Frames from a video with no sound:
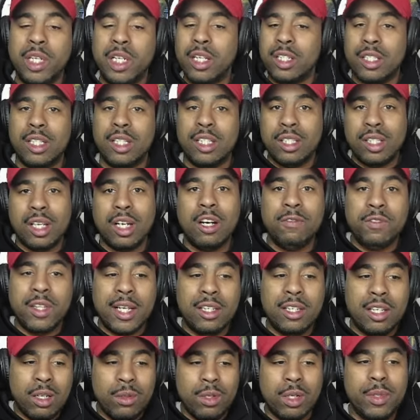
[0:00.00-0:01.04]
Because the stuff
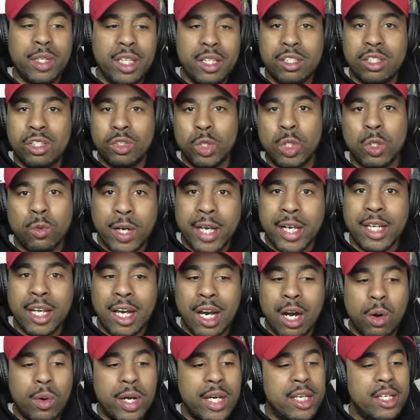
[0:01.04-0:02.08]
that WWE is doing right
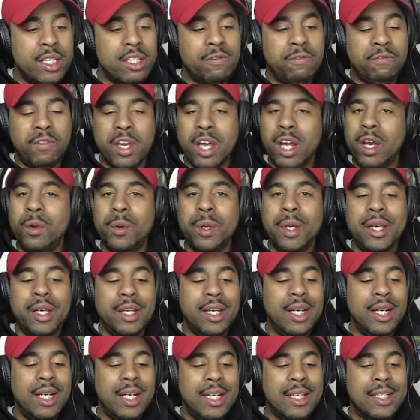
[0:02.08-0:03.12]
now is
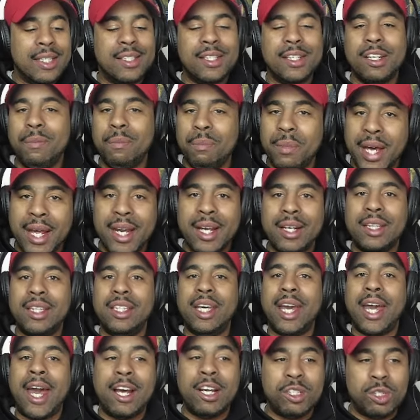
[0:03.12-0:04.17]
very cinematic,
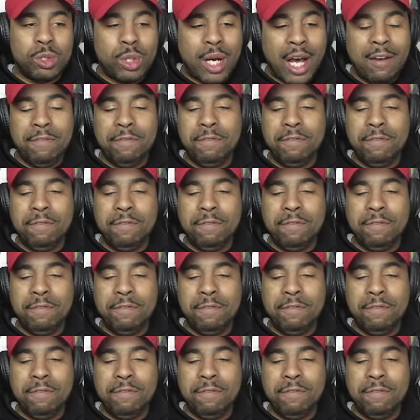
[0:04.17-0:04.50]
theatrical.